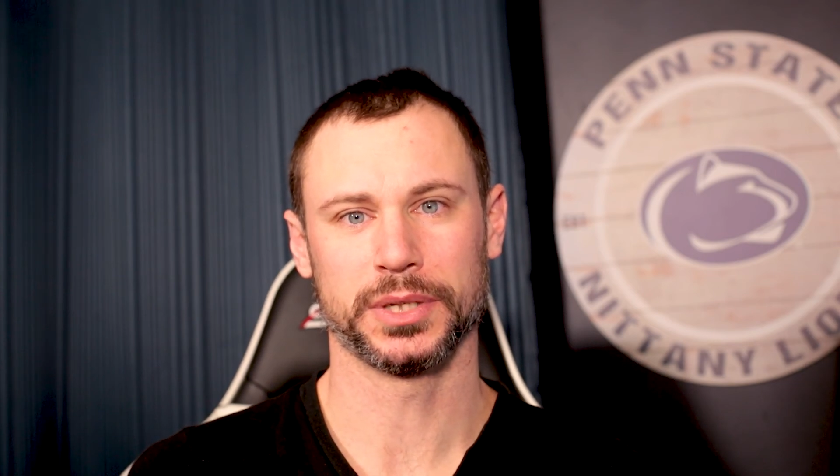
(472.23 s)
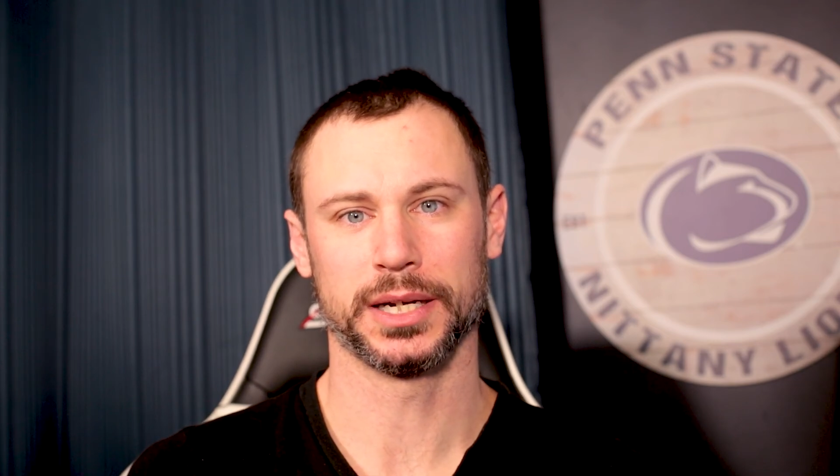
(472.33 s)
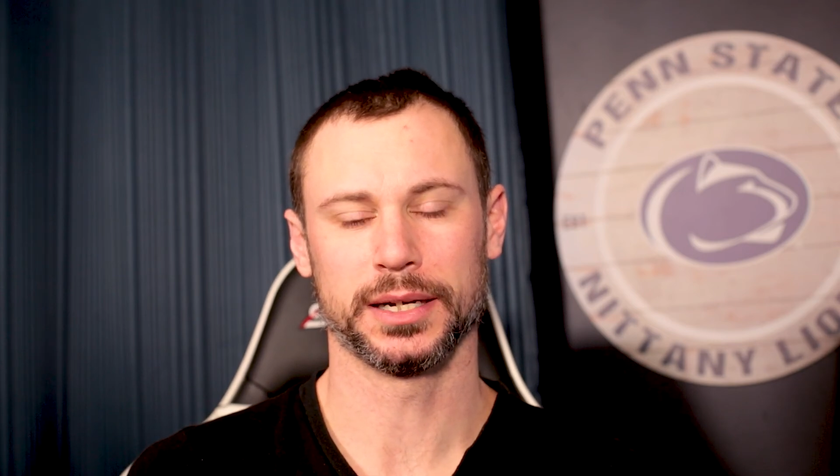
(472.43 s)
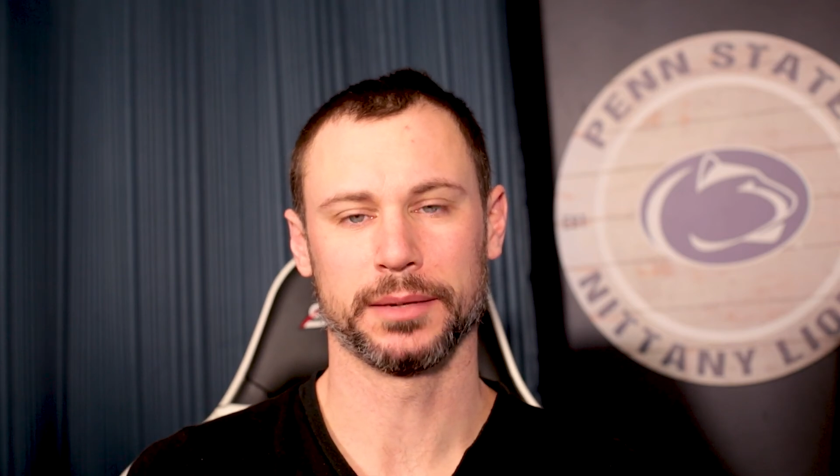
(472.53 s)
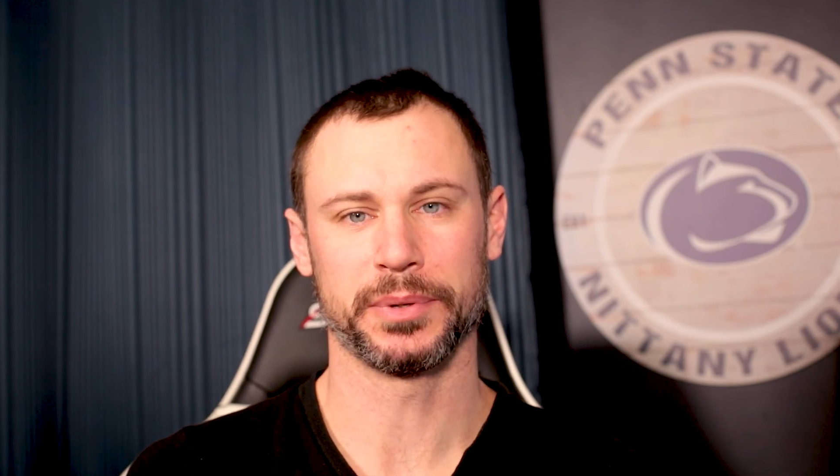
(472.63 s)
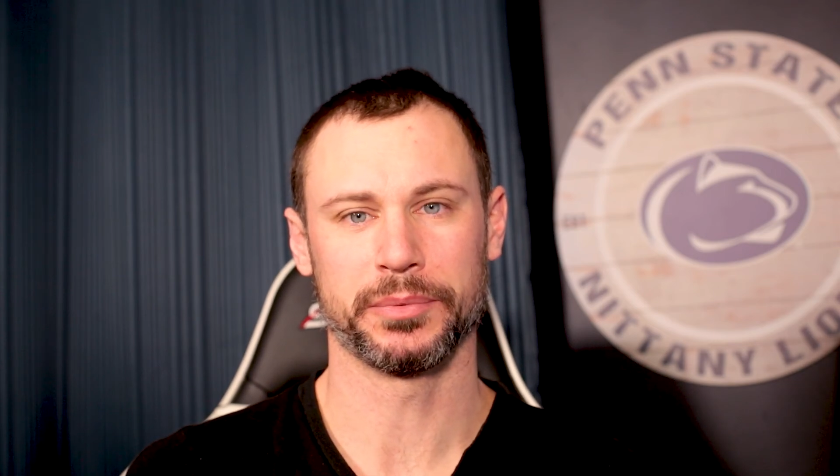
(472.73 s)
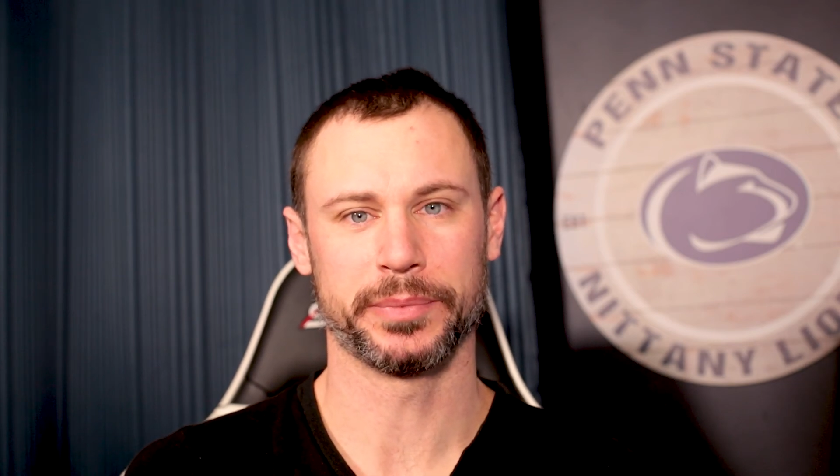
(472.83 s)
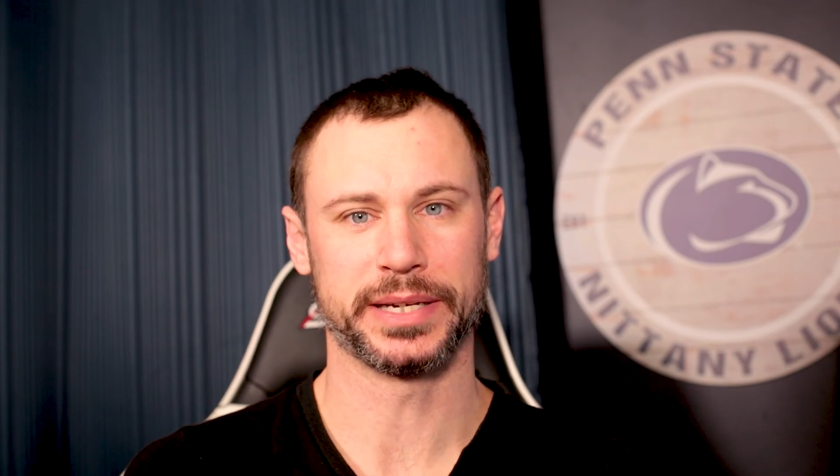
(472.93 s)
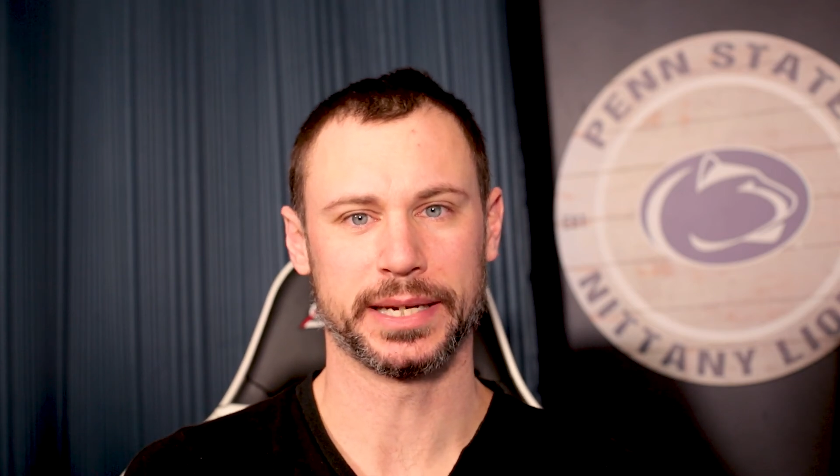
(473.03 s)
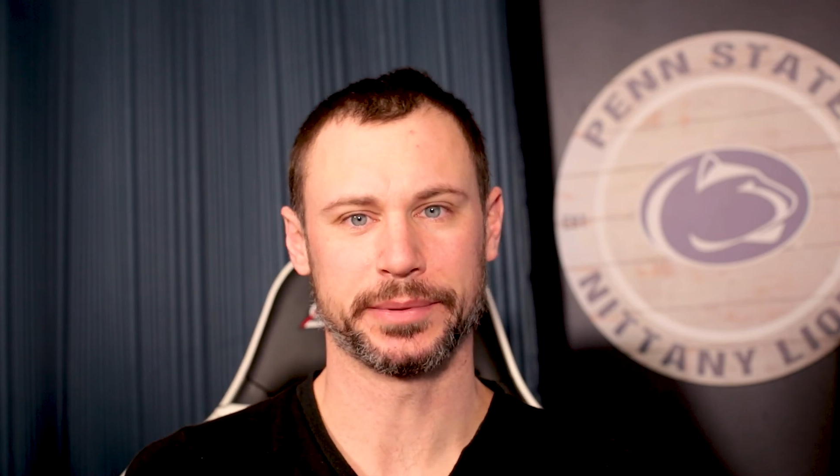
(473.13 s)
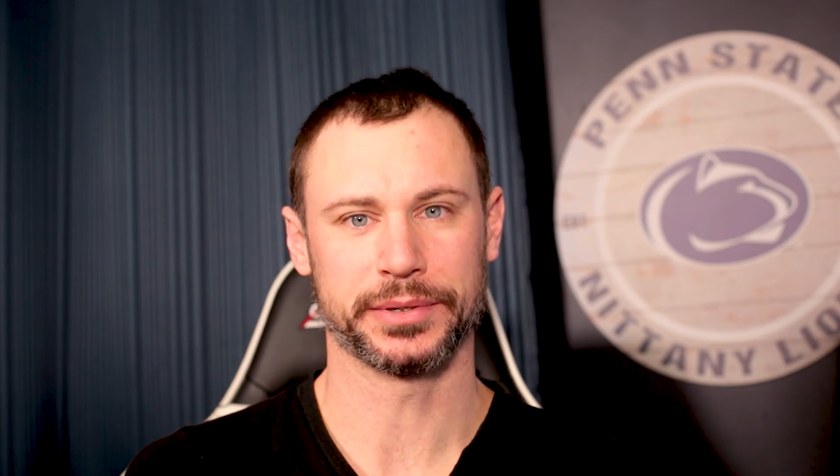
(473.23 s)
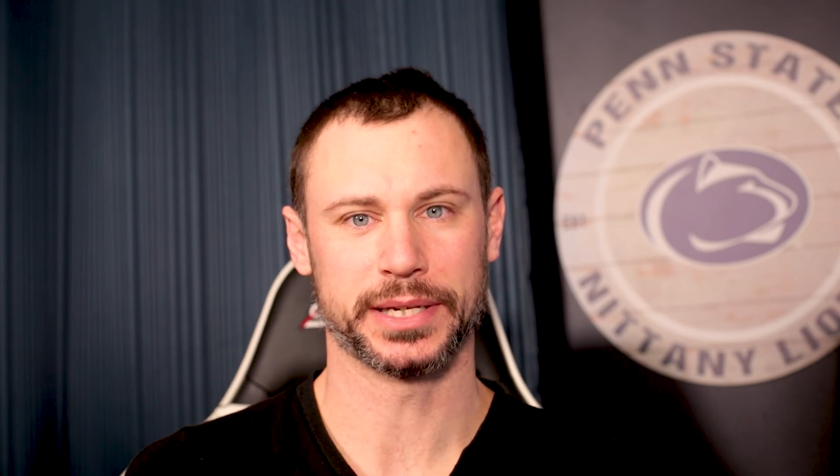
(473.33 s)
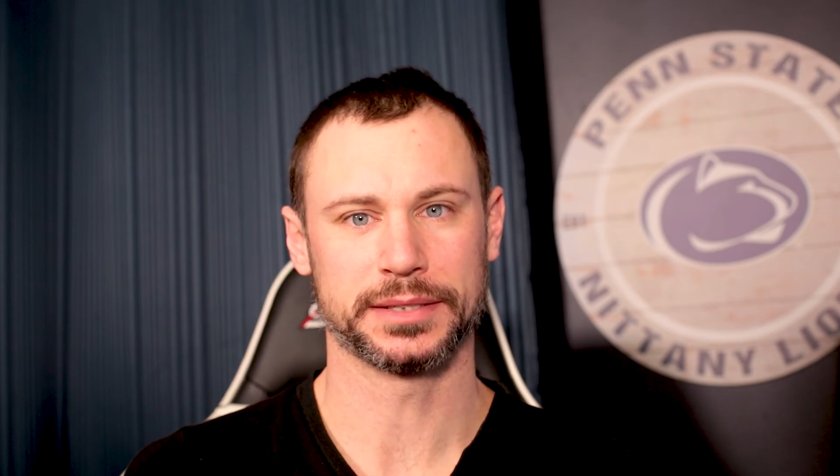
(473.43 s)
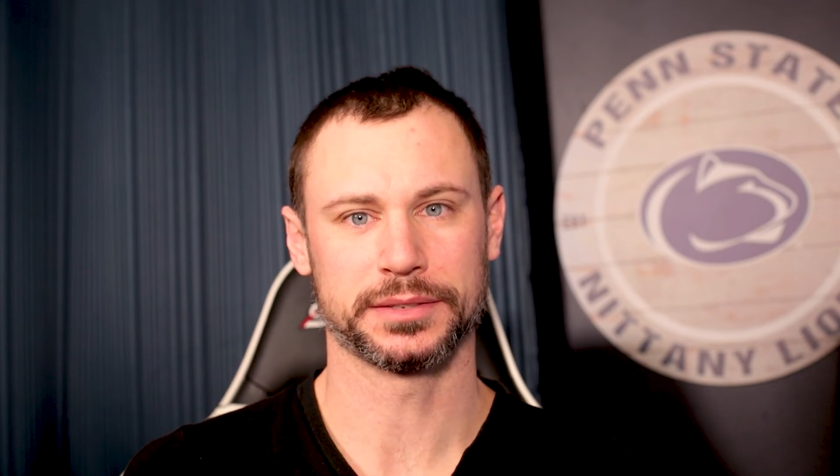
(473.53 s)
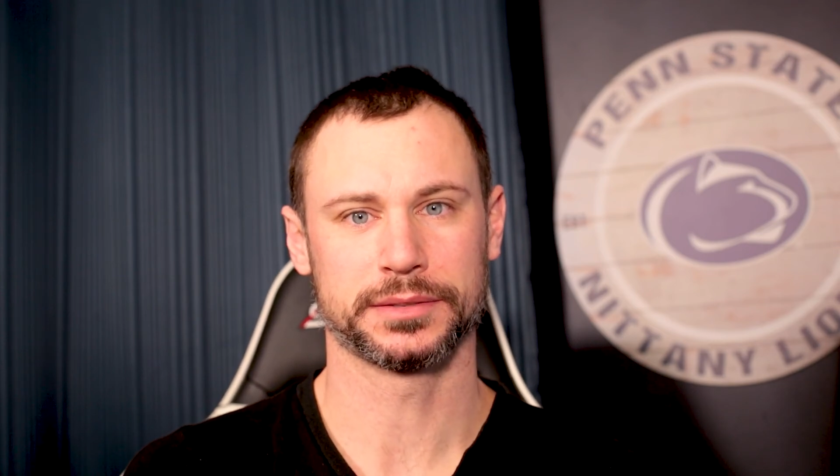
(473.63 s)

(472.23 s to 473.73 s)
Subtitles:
People have been gaming on that